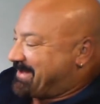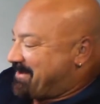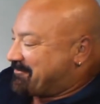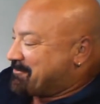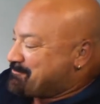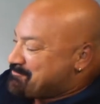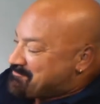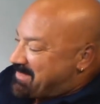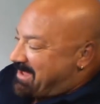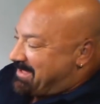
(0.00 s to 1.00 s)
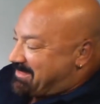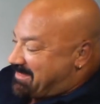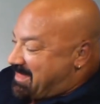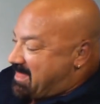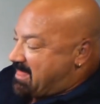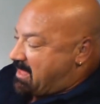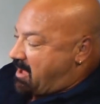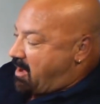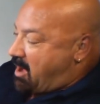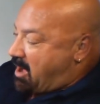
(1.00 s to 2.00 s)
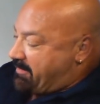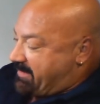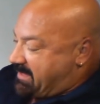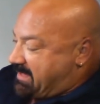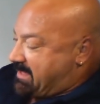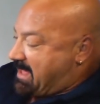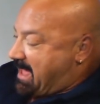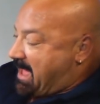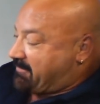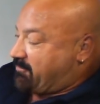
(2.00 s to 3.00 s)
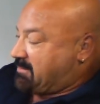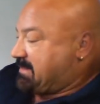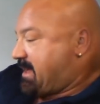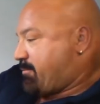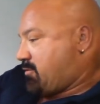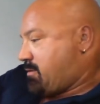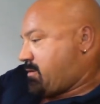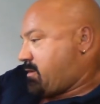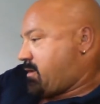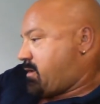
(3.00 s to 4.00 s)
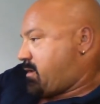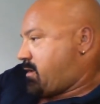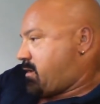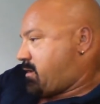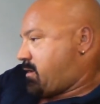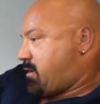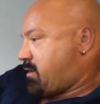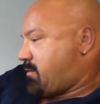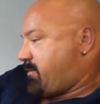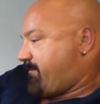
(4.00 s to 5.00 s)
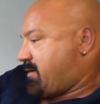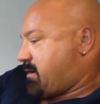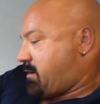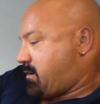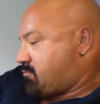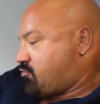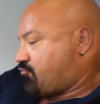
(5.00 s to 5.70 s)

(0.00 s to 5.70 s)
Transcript: to cover is on the actual label, and let me find it.